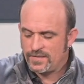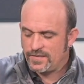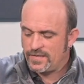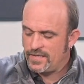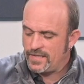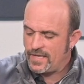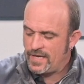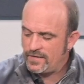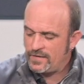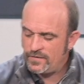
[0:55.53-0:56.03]

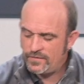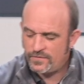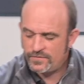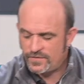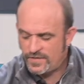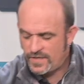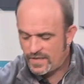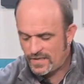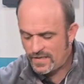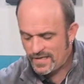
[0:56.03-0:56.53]
see that new
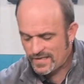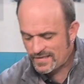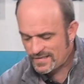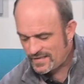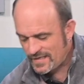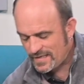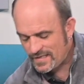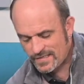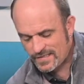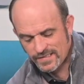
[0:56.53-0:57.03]

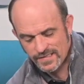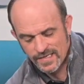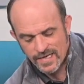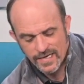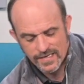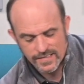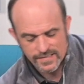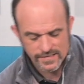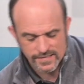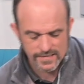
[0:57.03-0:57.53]

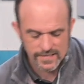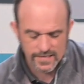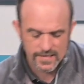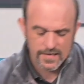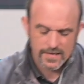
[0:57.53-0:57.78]
GLX-D6.